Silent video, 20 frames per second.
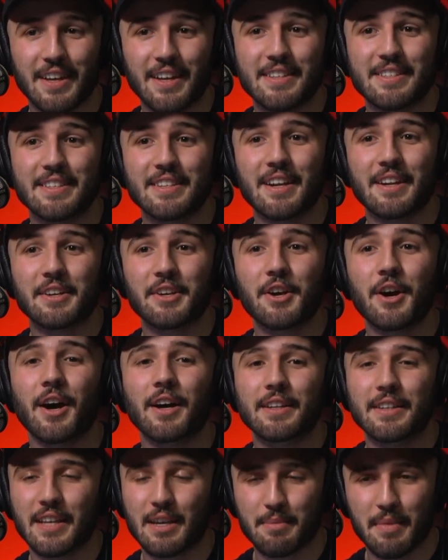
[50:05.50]
It's an
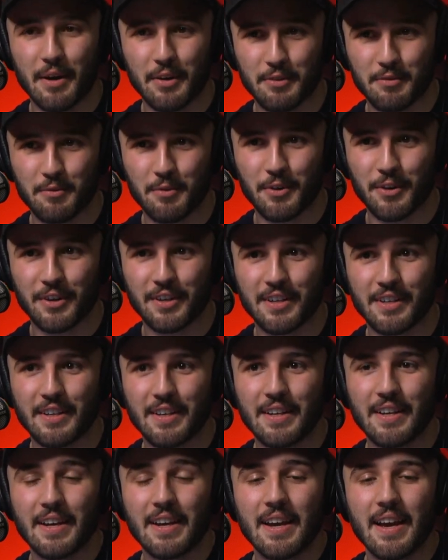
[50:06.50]
ungodly amount of work.
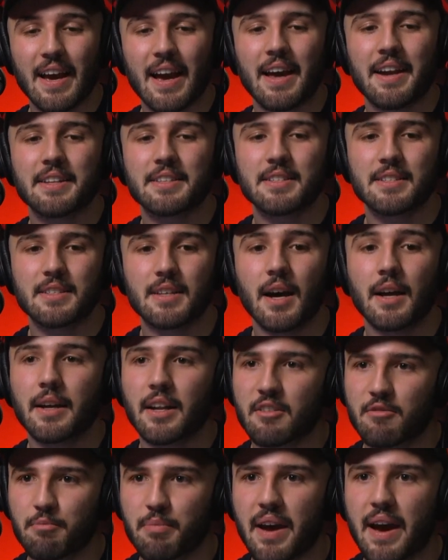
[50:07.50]
And it's done out
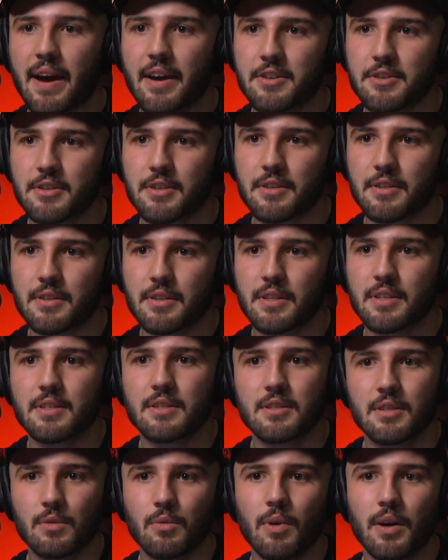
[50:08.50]
of passion. This
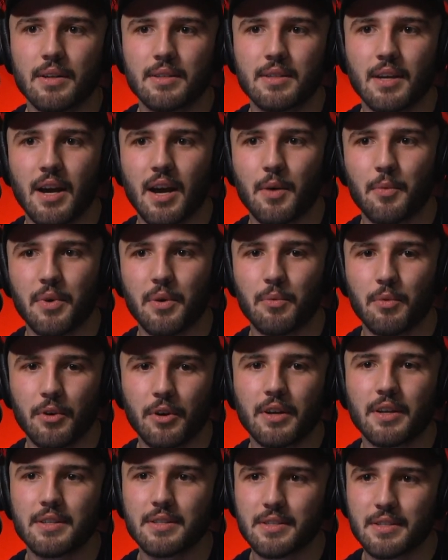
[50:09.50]
is the one time where
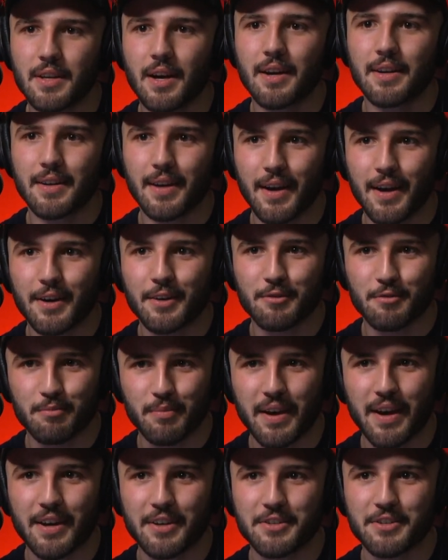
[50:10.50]
work is done out of
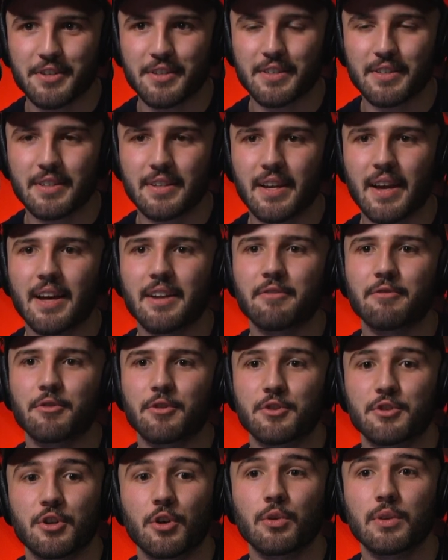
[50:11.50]
passion. And for a
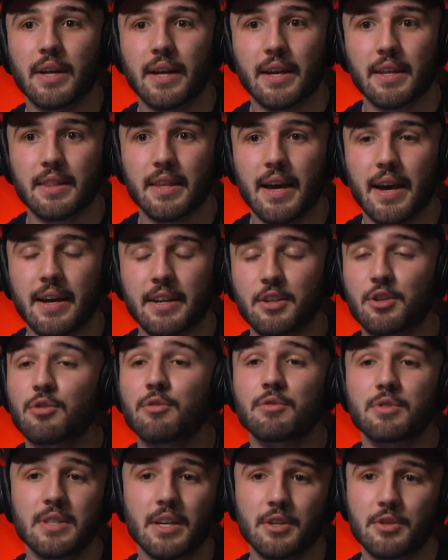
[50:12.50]
show like that,
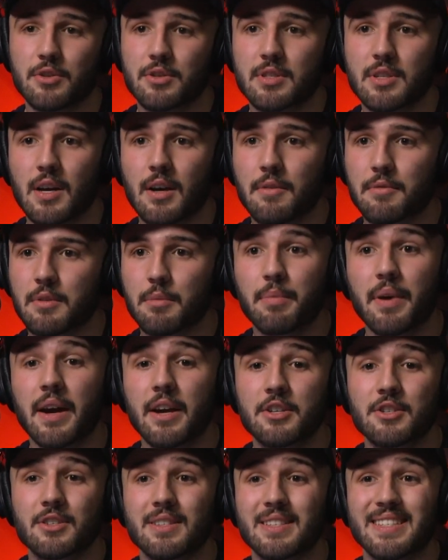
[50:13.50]
you say it yourself, the
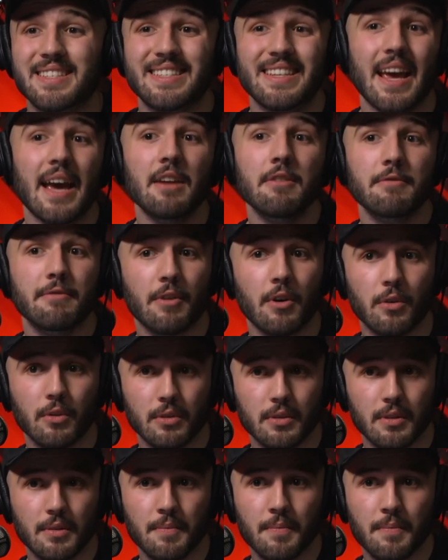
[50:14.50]
passion's tenfold.